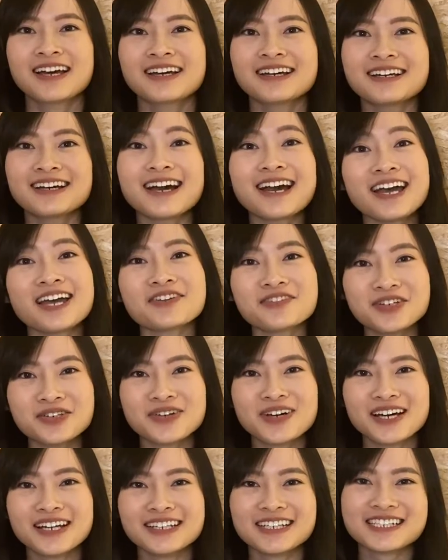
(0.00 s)
Hi
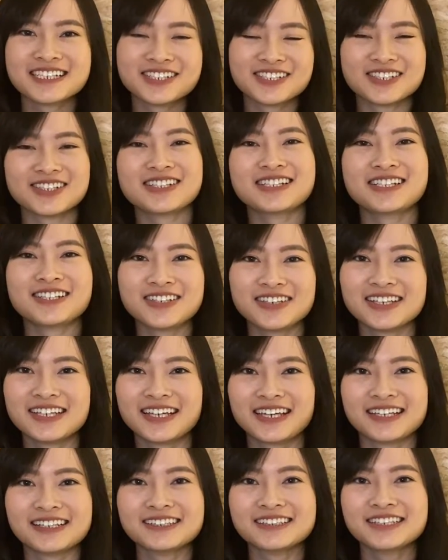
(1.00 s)
everyone, it's good to see you
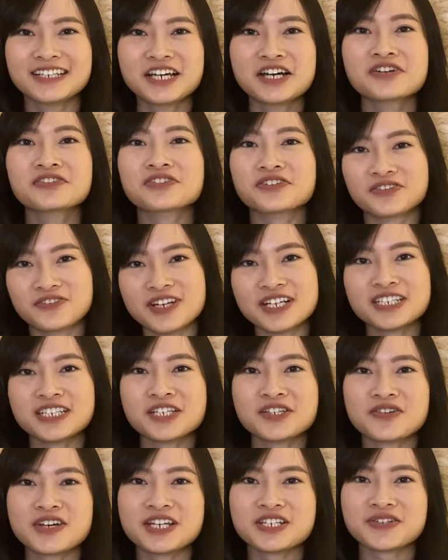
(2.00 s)
again. For freshly
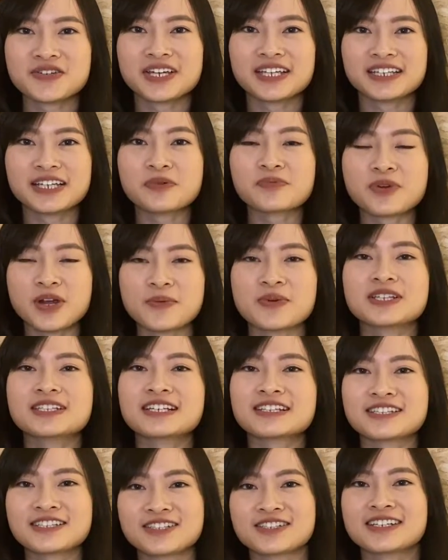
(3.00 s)
graduated Primary 6
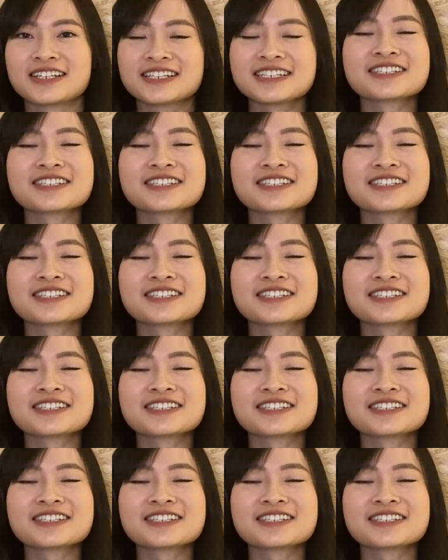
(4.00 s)
students,